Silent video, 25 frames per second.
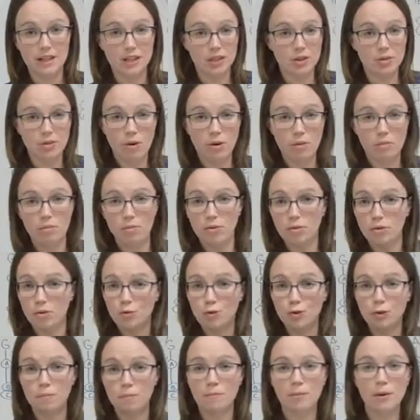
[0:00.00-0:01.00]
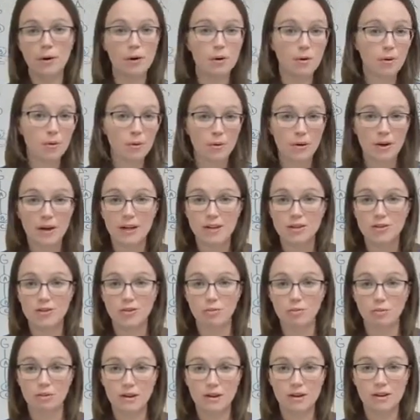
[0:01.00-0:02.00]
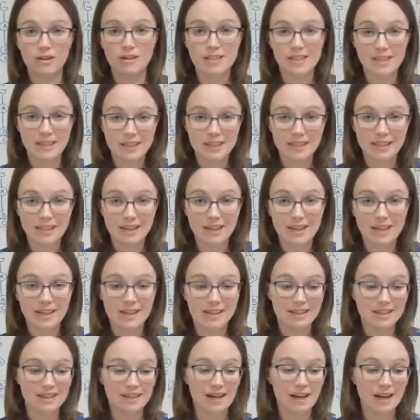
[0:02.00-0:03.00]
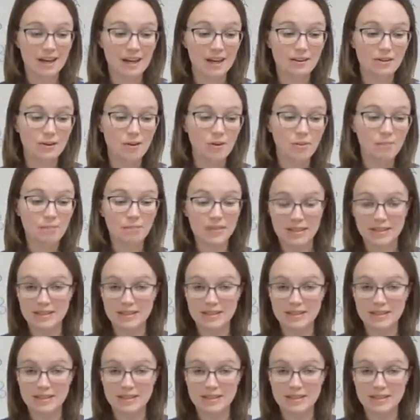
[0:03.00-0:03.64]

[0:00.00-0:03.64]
You don't move your bow to re-articulate the second note.